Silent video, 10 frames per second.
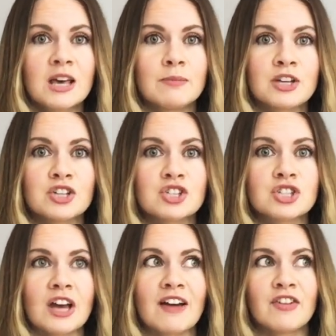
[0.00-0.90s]

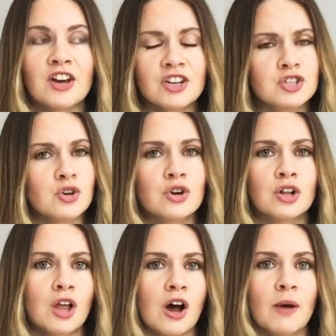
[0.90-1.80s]
because I've heard her talk a
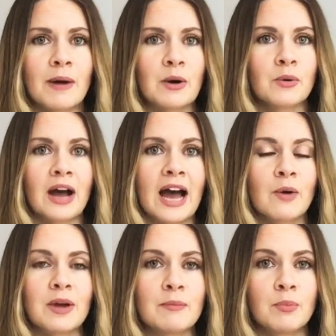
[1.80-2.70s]
lot about
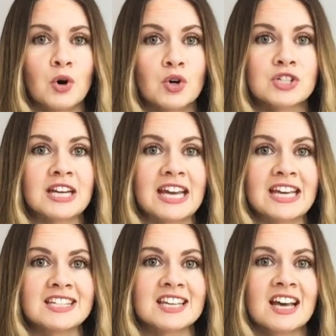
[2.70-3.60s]
how important it
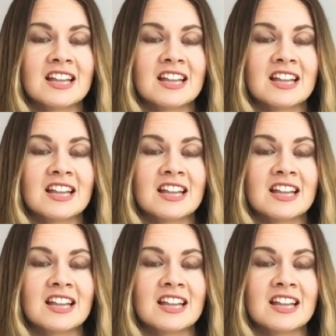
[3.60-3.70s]
is